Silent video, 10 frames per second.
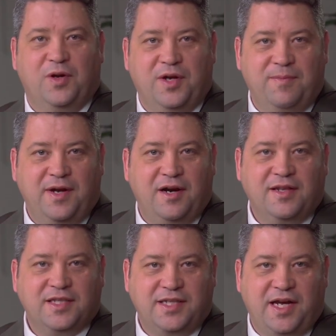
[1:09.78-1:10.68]
When
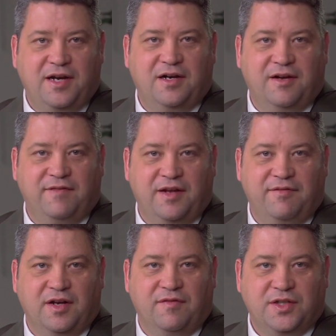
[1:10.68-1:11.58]
comparing the standard of
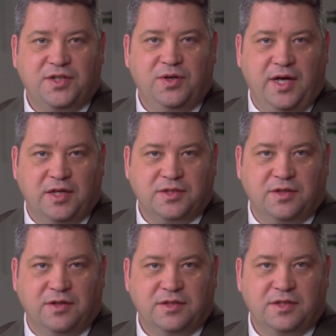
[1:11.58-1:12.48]
living of the two
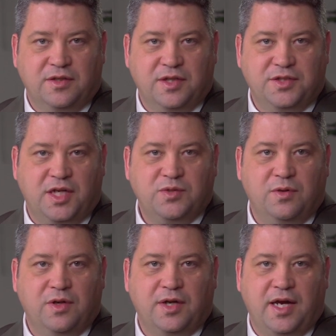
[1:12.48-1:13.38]
households, the judge
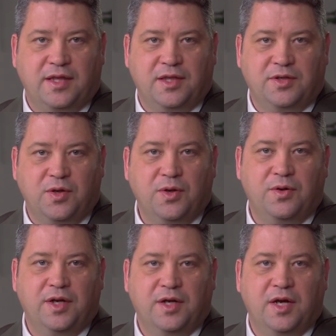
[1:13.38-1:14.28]
will look at the
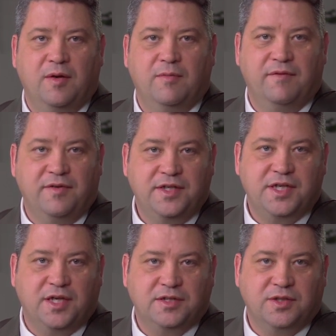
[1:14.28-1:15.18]
total income of each
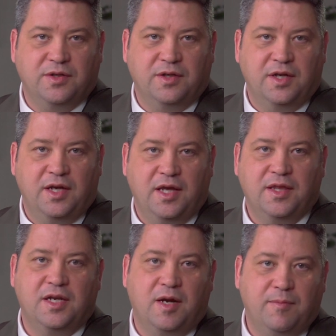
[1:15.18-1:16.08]
household and
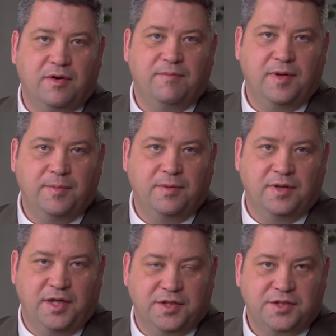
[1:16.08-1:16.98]
the number of people
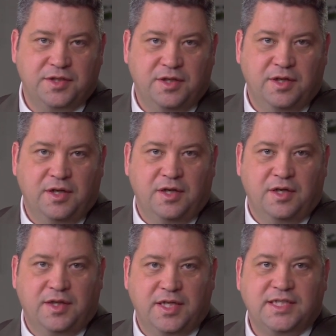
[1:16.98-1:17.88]
in each.
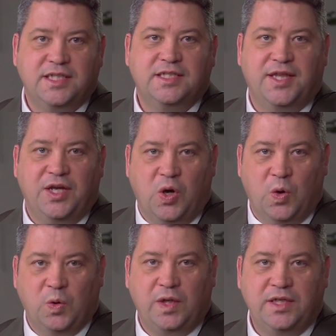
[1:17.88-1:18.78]
This is the
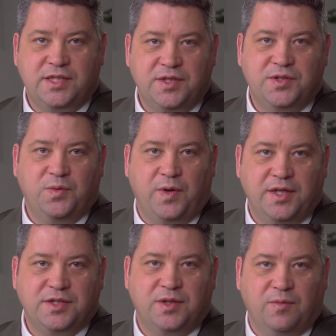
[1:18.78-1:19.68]
only
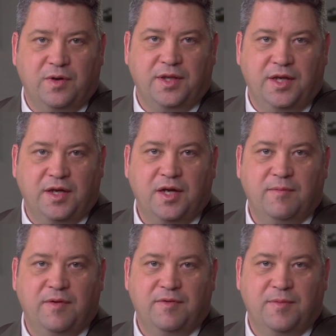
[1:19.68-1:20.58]
situation where the
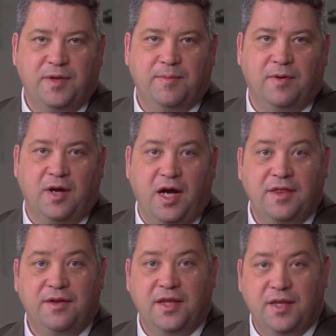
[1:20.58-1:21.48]
income of the people
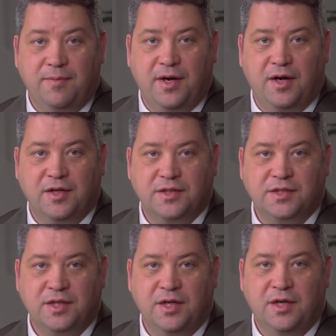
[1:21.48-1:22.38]
other than the parents,